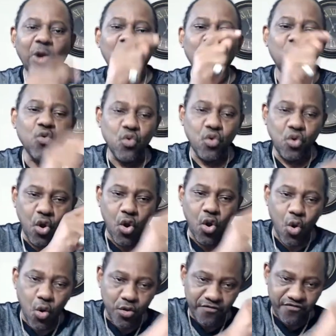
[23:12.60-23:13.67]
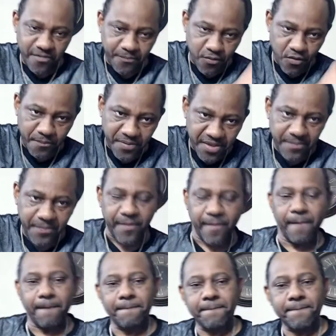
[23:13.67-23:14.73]
Look out for poor people.
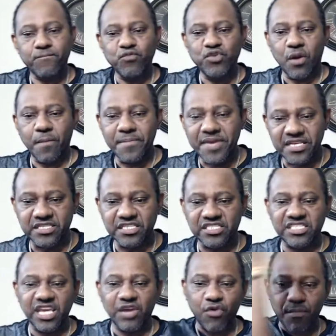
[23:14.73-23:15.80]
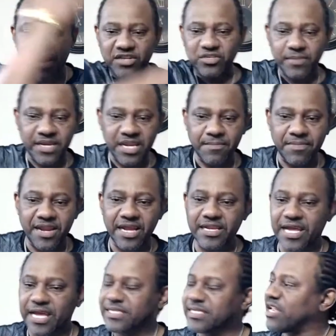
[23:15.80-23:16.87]
We no business. Take back some of them land
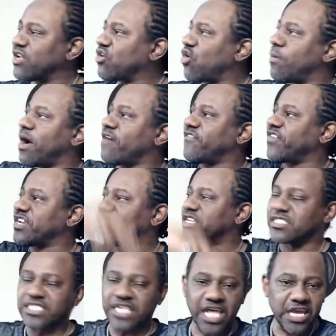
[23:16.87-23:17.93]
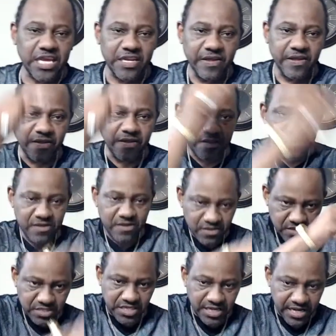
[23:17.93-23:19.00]
and tell, come off of the inside.
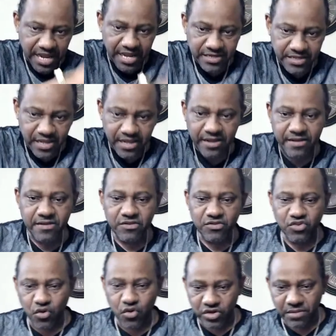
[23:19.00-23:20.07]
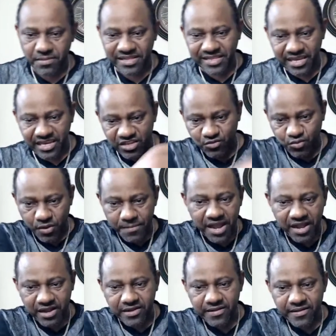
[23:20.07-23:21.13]
See, land here. Now them I take it
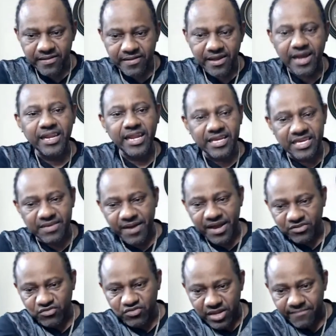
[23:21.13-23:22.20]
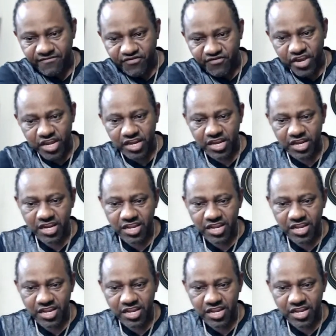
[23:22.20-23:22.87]
back and I give back to them friends.